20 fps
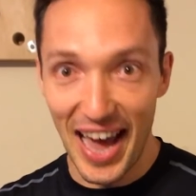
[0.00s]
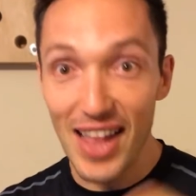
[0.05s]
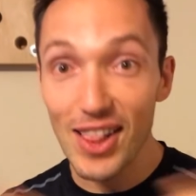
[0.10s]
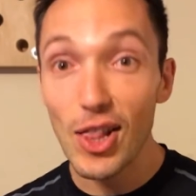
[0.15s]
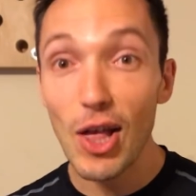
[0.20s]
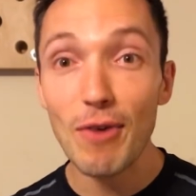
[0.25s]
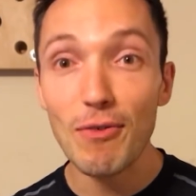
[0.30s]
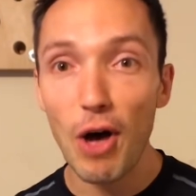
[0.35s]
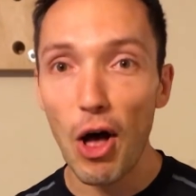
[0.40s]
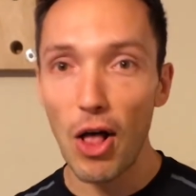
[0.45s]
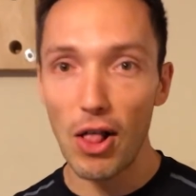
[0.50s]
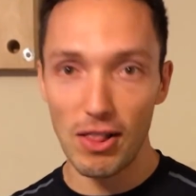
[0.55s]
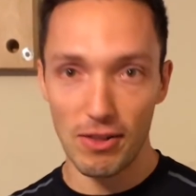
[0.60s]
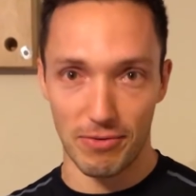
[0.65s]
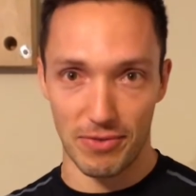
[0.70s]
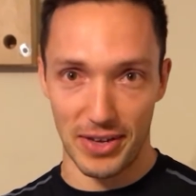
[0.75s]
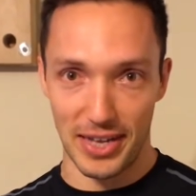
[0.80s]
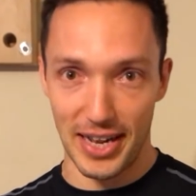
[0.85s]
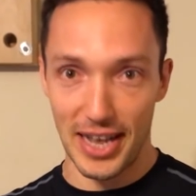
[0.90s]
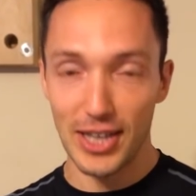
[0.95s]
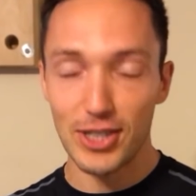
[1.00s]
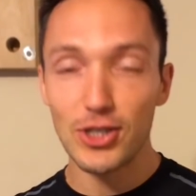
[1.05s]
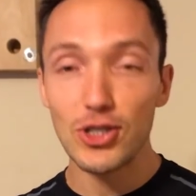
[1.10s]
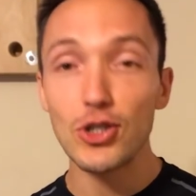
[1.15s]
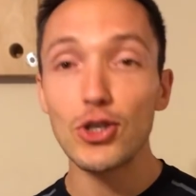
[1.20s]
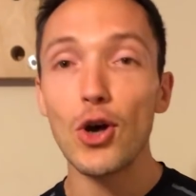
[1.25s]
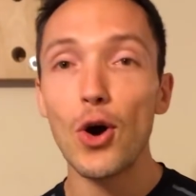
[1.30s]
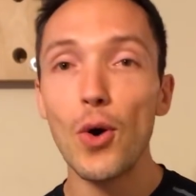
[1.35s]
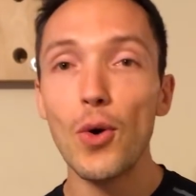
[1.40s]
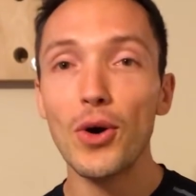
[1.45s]
I love all of it. It's
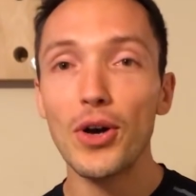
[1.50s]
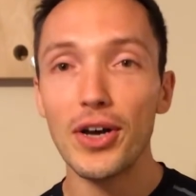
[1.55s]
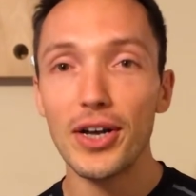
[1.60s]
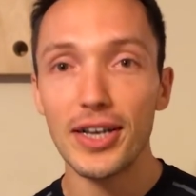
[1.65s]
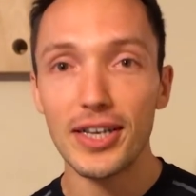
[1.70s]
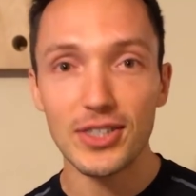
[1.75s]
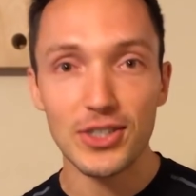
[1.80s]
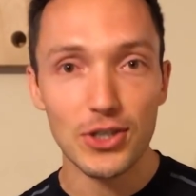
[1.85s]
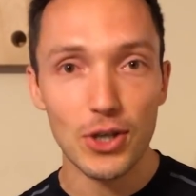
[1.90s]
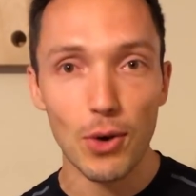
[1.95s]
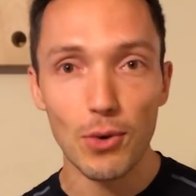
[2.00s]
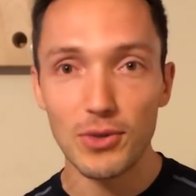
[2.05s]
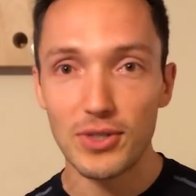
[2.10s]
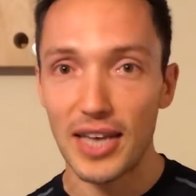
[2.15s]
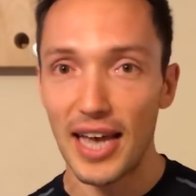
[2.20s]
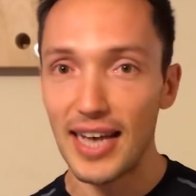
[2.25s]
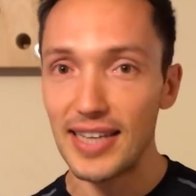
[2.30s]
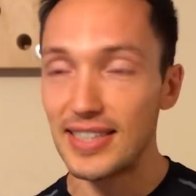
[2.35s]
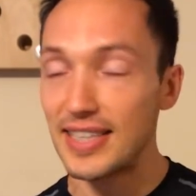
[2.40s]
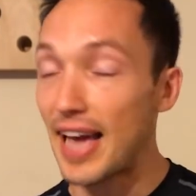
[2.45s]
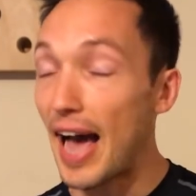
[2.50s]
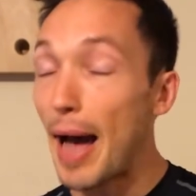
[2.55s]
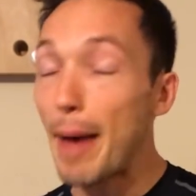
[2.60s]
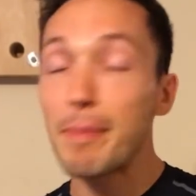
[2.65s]
so good, it's so tasty.